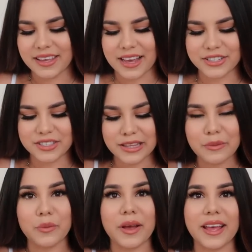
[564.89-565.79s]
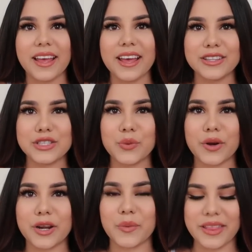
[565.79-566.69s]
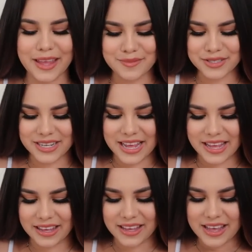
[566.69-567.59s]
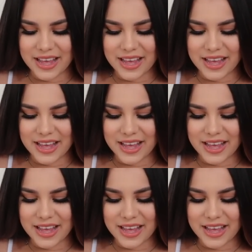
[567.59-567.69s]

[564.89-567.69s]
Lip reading: He actually went to work with him today.